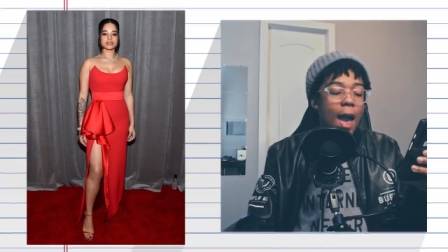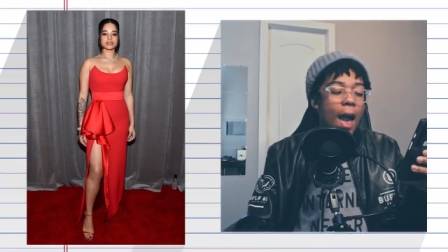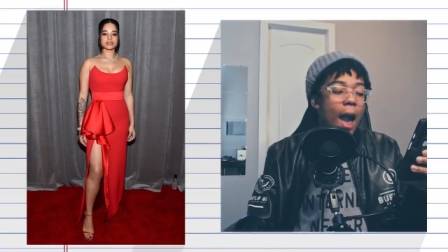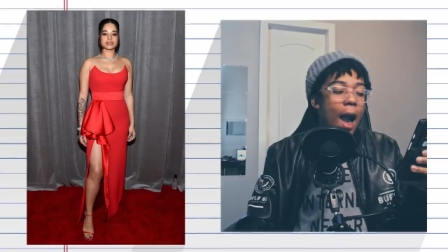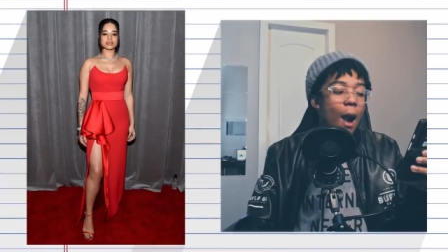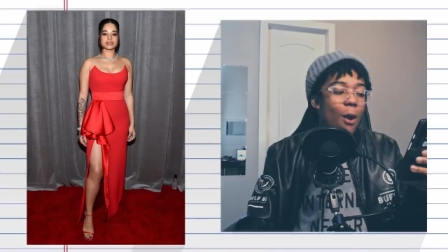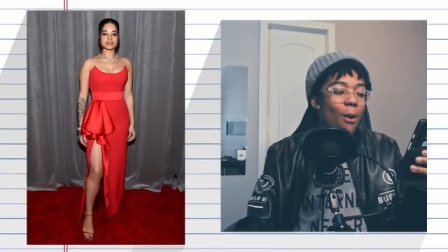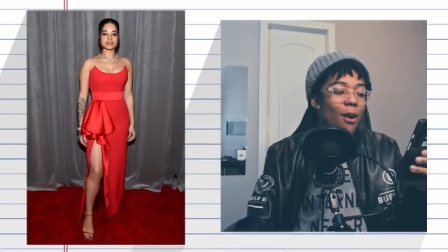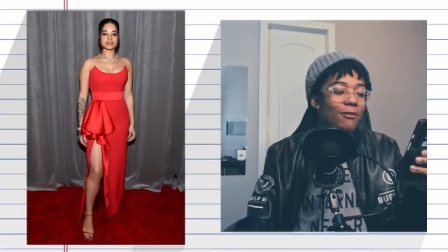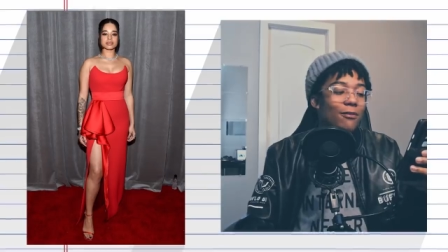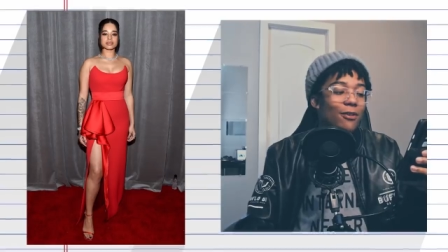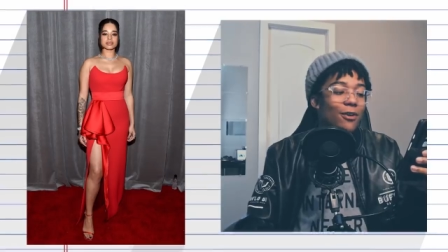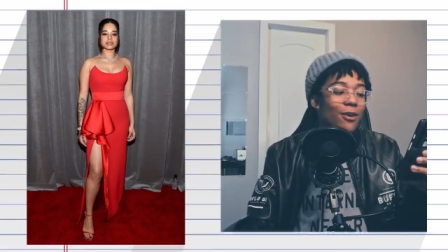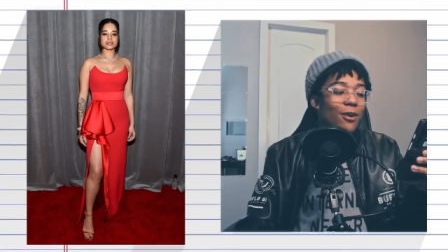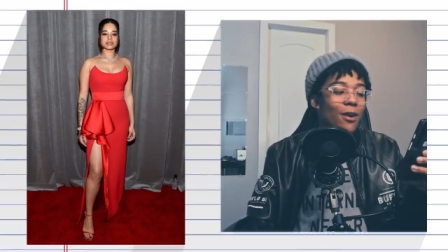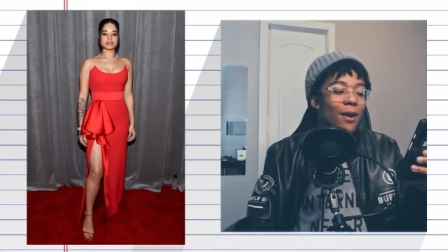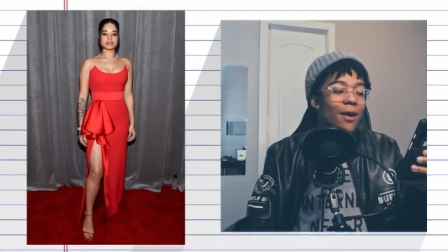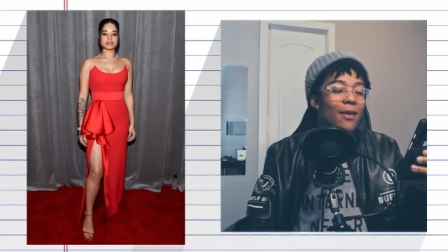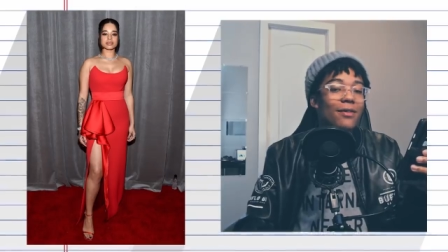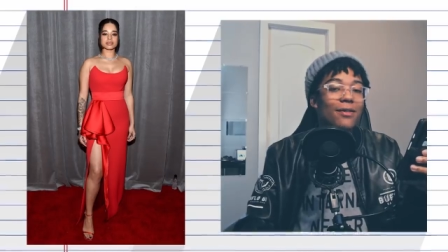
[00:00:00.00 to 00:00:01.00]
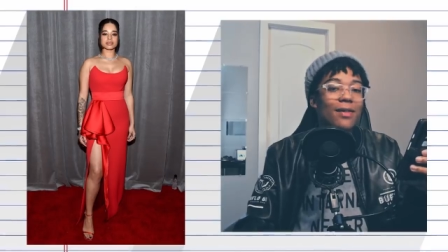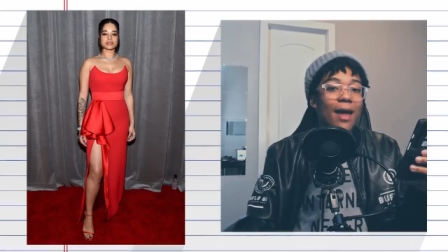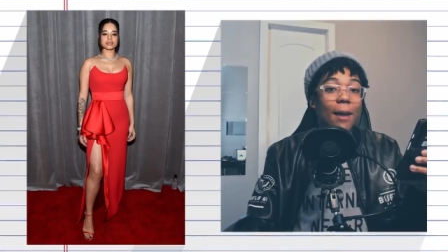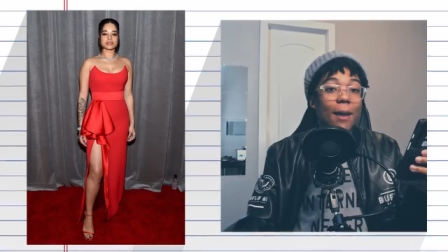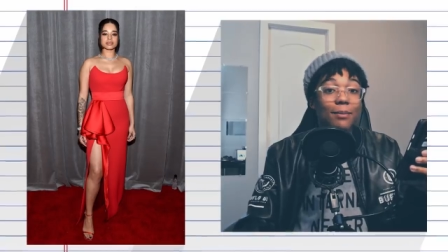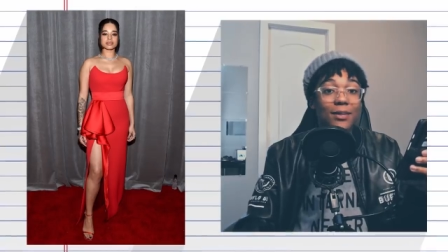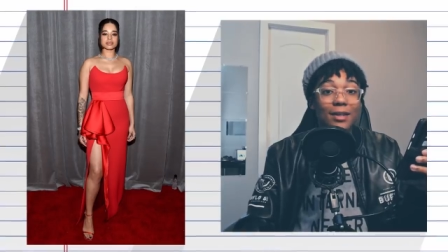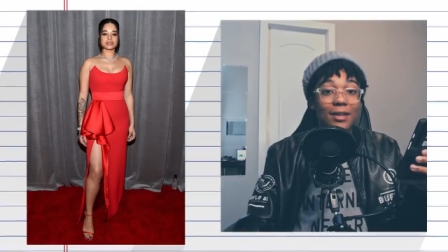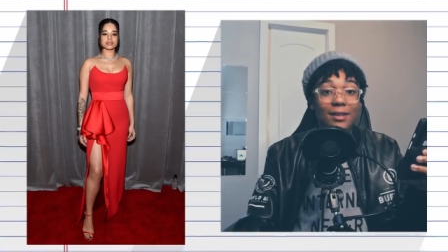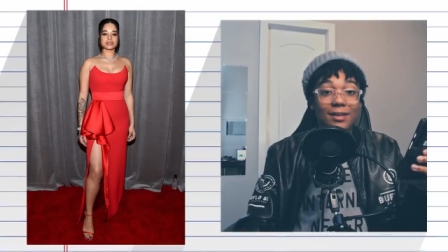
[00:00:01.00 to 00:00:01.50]
However,
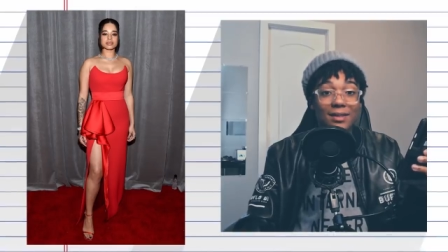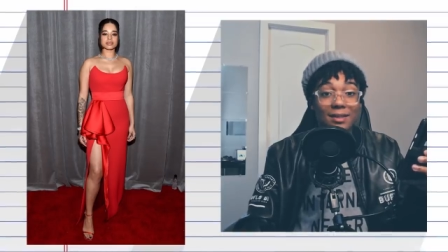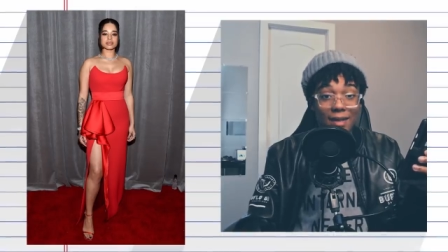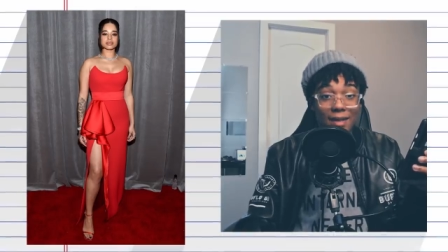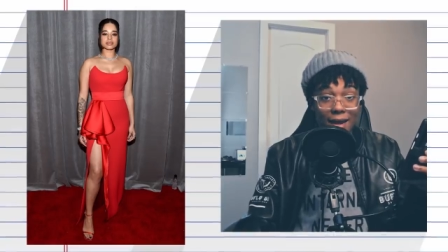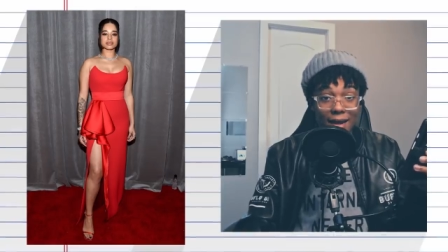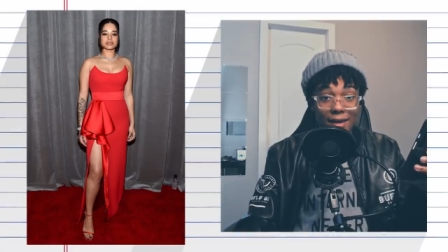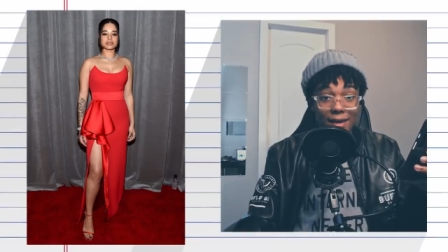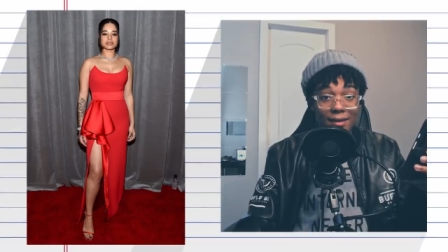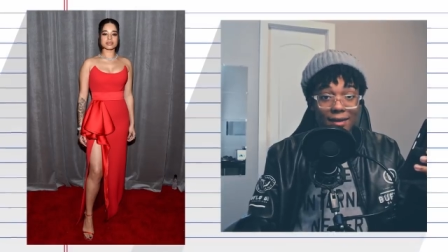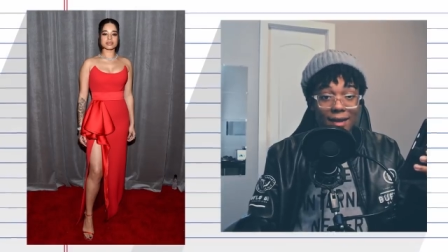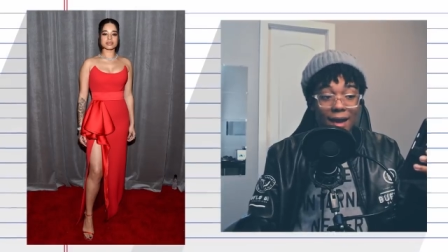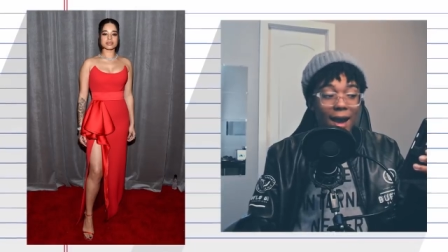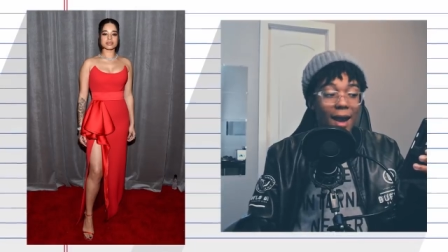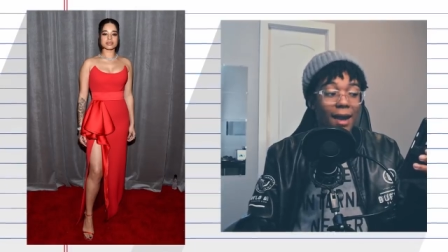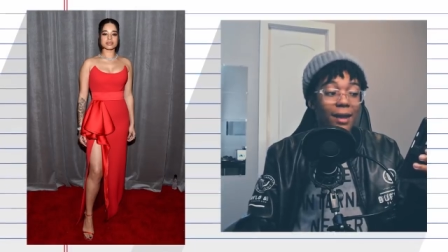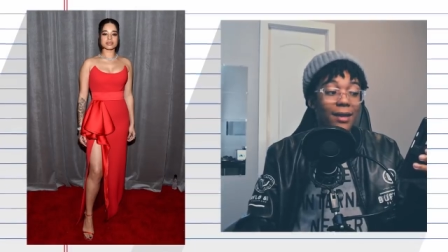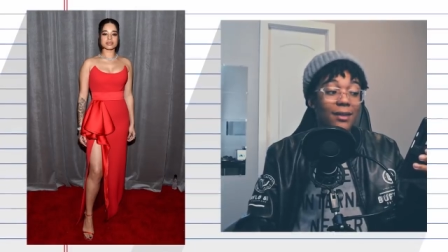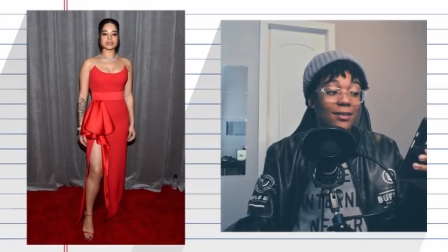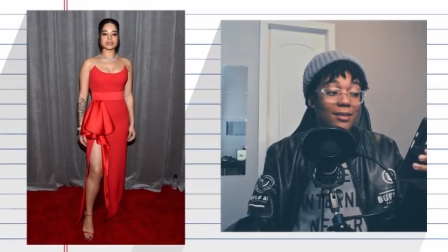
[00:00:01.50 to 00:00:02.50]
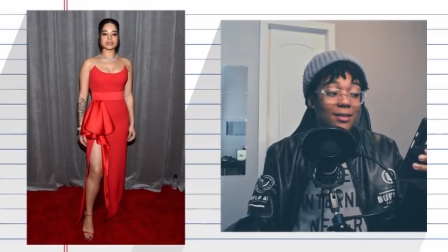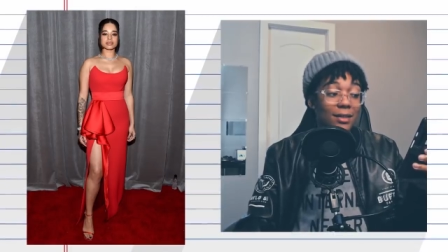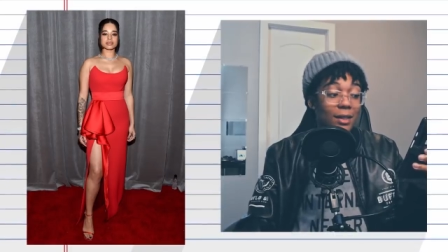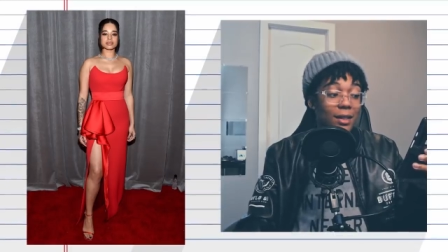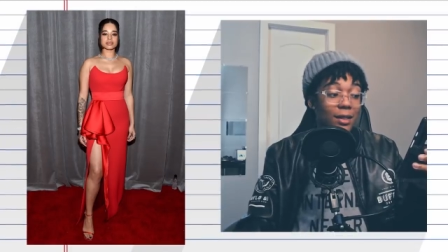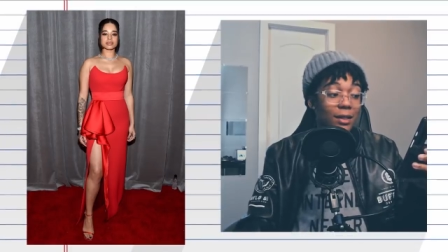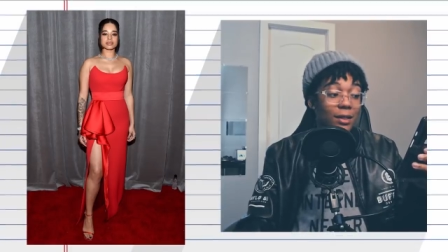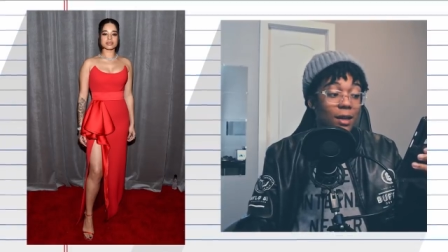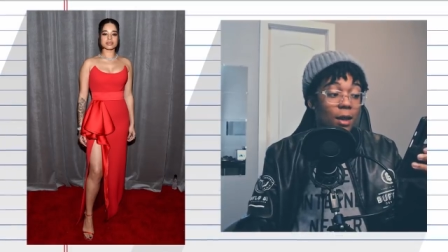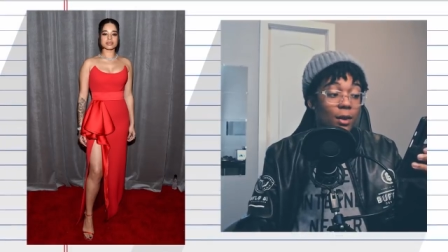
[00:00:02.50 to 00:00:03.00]
that being said, I can
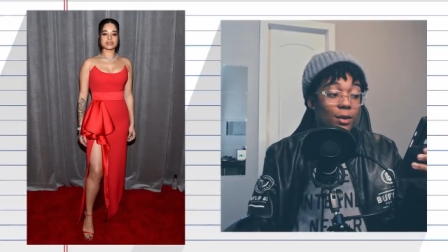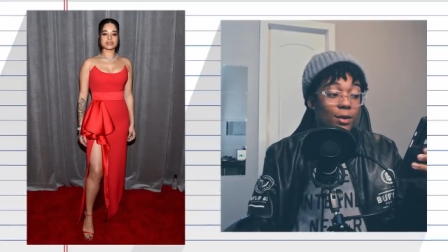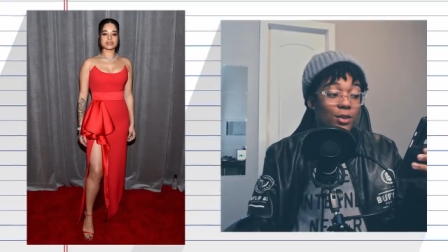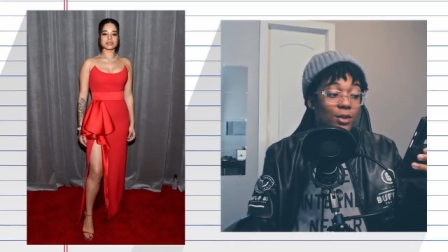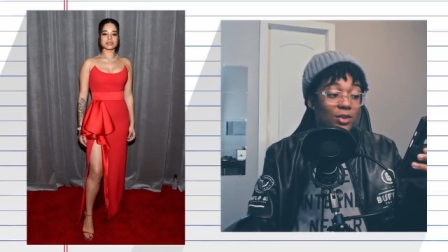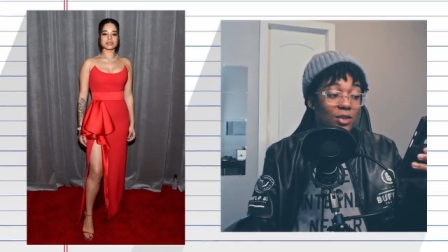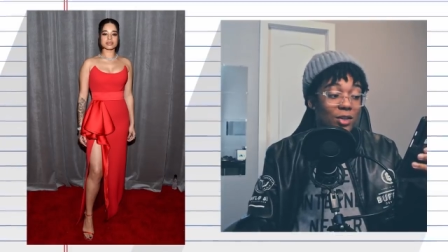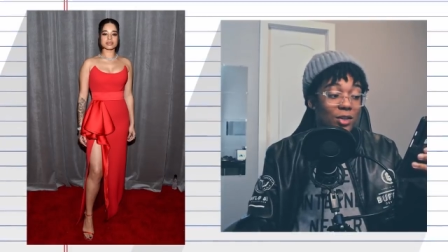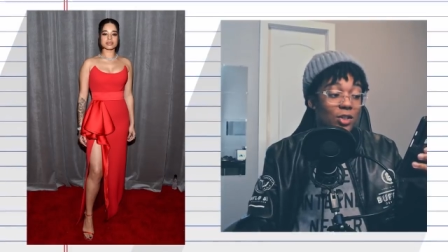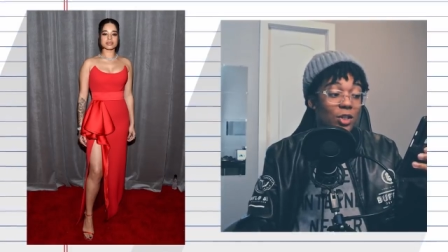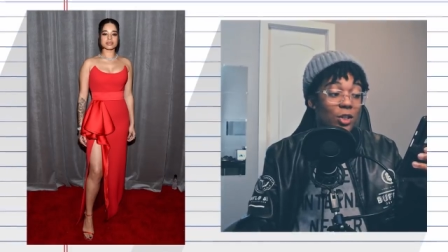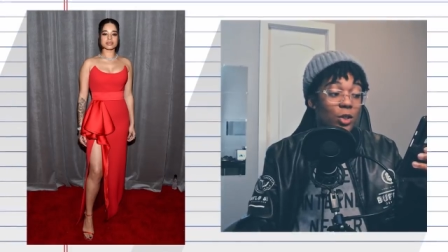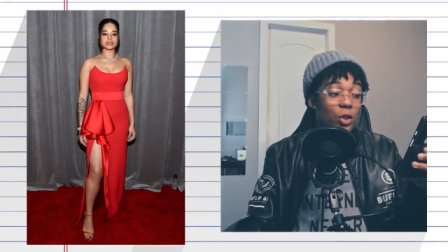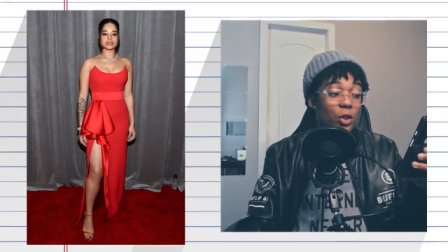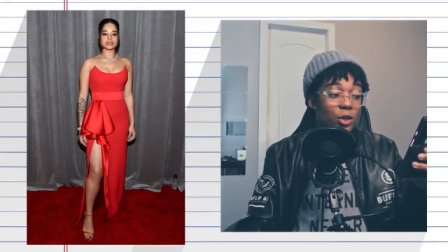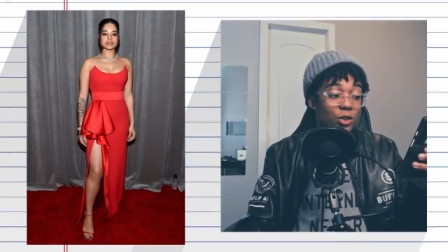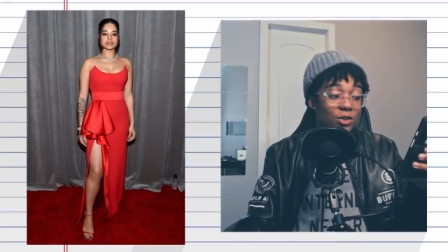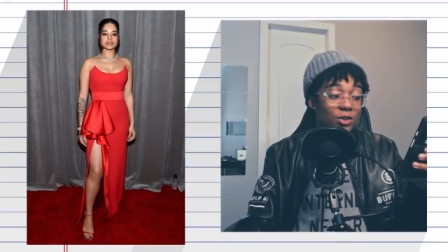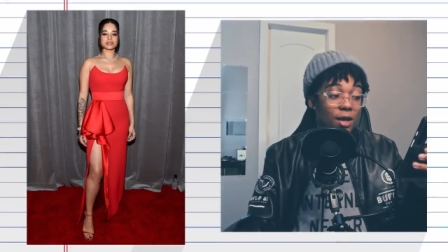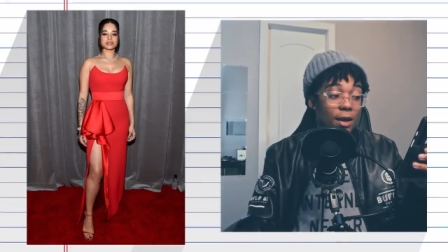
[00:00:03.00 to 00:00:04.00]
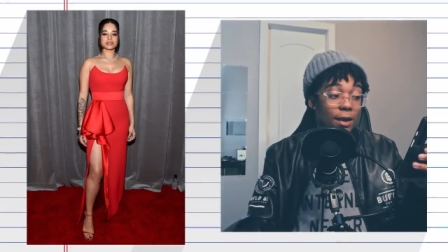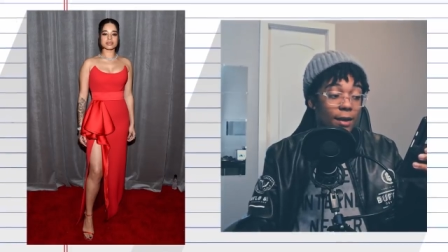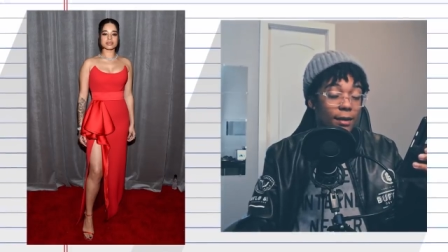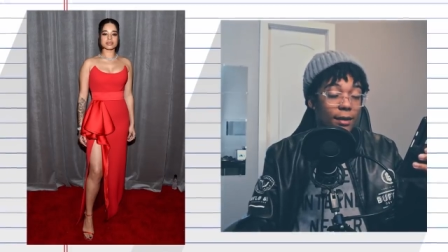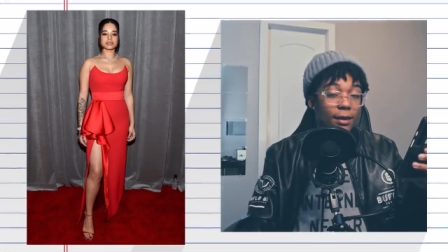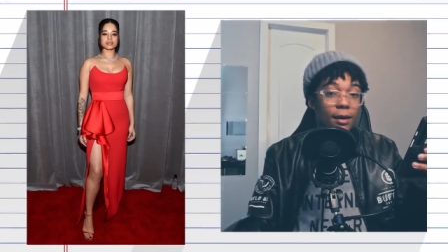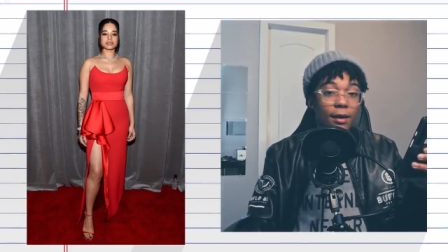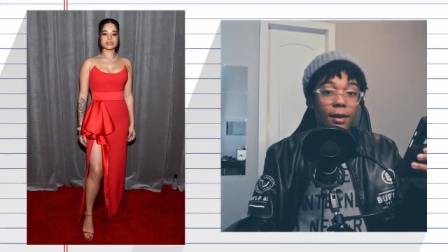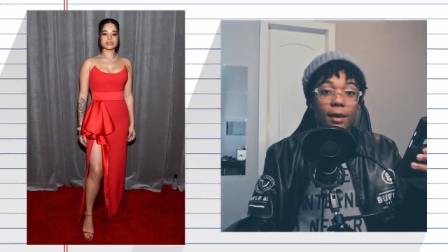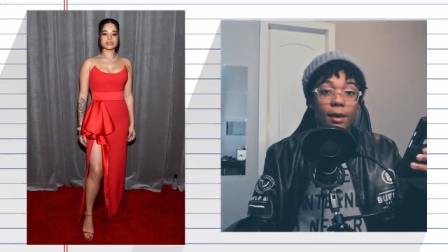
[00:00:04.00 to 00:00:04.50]
still acknowledge that she looks
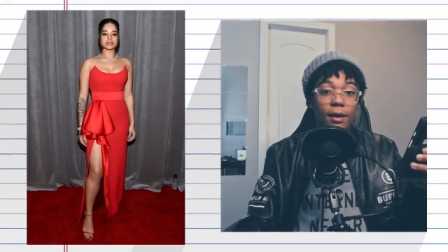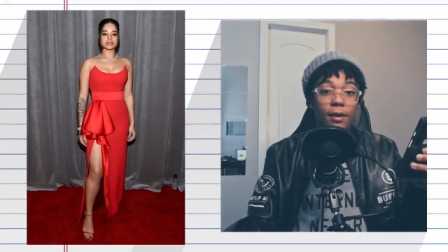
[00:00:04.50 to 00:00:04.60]
like